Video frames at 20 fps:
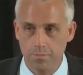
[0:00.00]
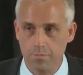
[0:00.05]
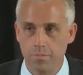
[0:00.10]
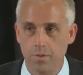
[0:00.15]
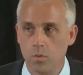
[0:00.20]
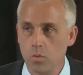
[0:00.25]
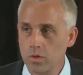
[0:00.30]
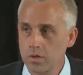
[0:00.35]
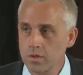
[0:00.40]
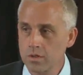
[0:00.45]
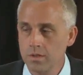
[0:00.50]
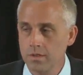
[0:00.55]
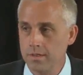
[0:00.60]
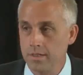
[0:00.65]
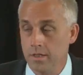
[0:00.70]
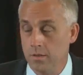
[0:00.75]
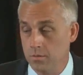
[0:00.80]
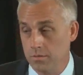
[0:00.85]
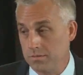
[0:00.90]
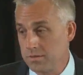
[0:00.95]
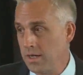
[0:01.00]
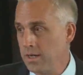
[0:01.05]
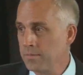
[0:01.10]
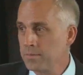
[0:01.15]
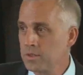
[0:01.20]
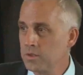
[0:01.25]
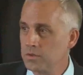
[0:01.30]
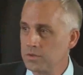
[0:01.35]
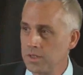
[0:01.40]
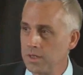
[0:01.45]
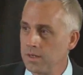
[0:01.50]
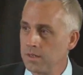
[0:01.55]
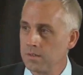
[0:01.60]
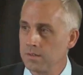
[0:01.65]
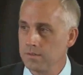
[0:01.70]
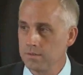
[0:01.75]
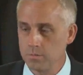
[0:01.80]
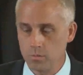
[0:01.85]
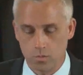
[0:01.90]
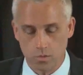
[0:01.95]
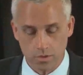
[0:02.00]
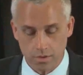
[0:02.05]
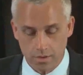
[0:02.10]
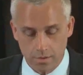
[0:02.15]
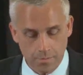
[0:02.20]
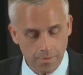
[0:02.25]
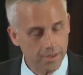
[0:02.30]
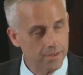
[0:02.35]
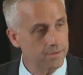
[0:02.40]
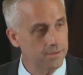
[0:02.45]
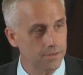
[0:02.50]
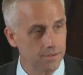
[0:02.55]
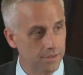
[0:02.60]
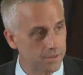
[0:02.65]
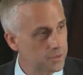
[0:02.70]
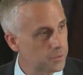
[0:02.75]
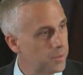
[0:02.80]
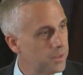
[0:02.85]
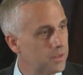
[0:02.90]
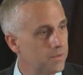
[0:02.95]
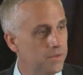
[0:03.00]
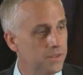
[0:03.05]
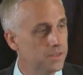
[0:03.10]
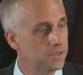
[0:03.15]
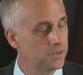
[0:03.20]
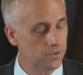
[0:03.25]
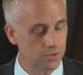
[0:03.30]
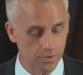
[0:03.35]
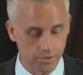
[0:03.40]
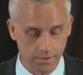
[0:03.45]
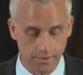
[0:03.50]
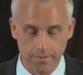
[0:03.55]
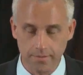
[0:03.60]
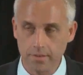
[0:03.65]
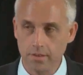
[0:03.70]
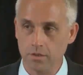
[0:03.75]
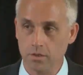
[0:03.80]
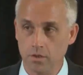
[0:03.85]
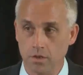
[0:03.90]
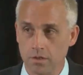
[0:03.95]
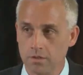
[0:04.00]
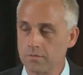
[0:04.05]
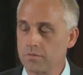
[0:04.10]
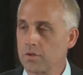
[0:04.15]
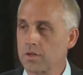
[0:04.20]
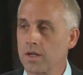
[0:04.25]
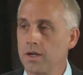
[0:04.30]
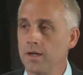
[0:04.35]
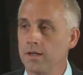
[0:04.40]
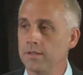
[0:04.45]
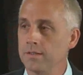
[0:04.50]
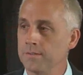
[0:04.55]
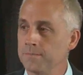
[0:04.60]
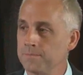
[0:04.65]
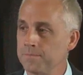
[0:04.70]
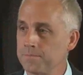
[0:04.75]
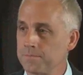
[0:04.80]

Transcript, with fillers: But we're going, you know, time goes on. We're going to be in the dustbin of history, long forgotten.